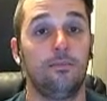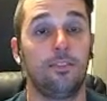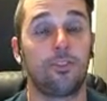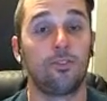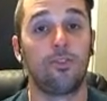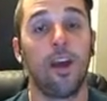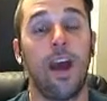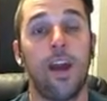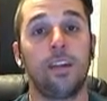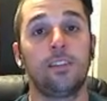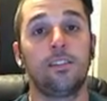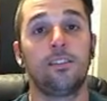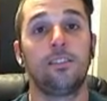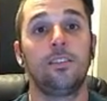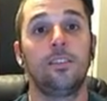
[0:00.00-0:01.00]
the
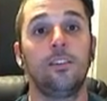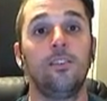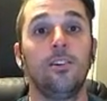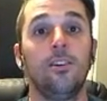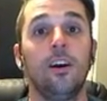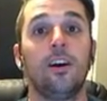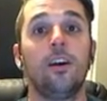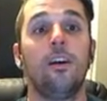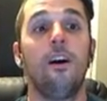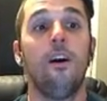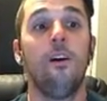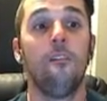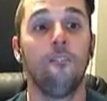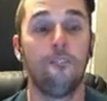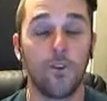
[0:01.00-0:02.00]
tracks look
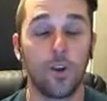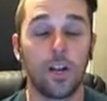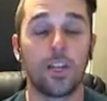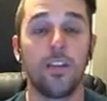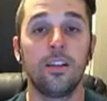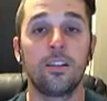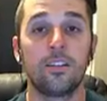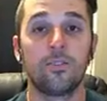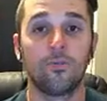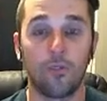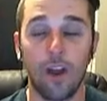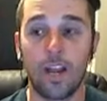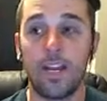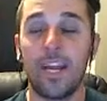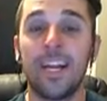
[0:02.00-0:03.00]
freaking
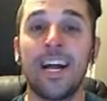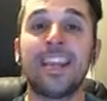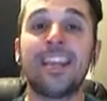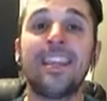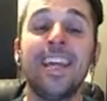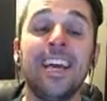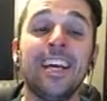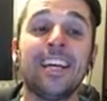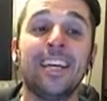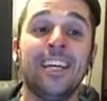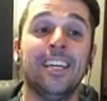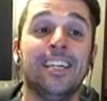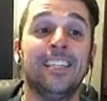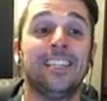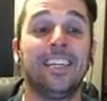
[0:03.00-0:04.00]
great, and I think
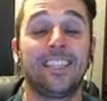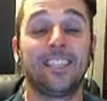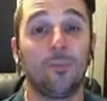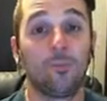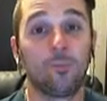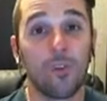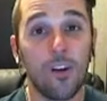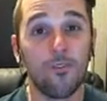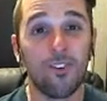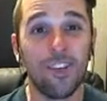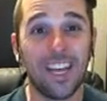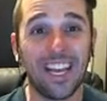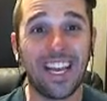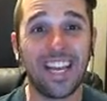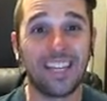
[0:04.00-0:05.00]
that the rougher
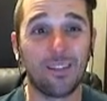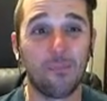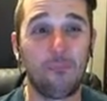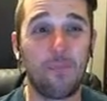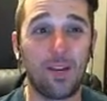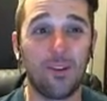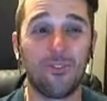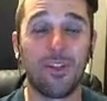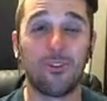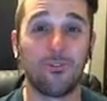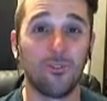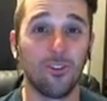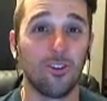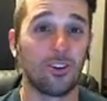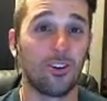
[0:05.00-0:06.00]
they get, the better they
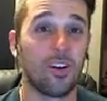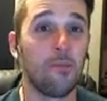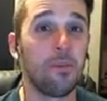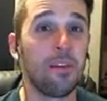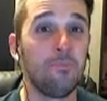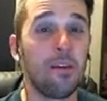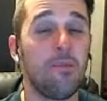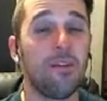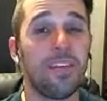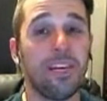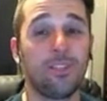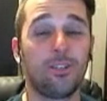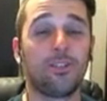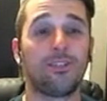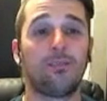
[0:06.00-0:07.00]
look. I mean, maybe
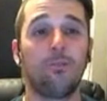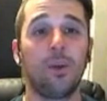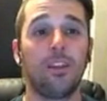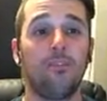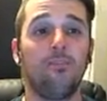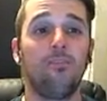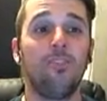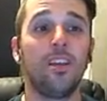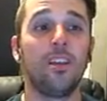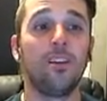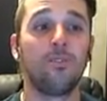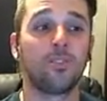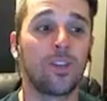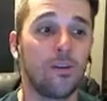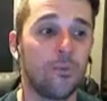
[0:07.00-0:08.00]
that's just the way the
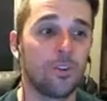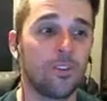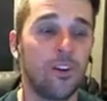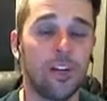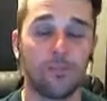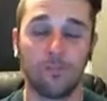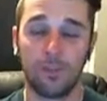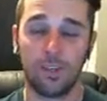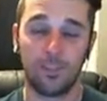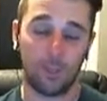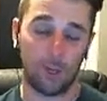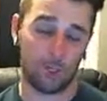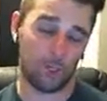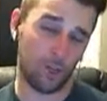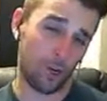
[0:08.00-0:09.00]
videos come across because
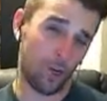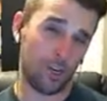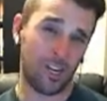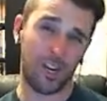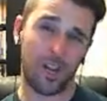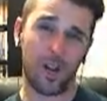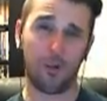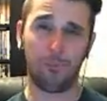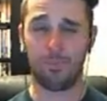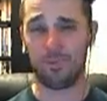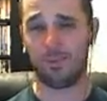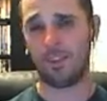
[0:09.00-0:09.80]
they're churning it up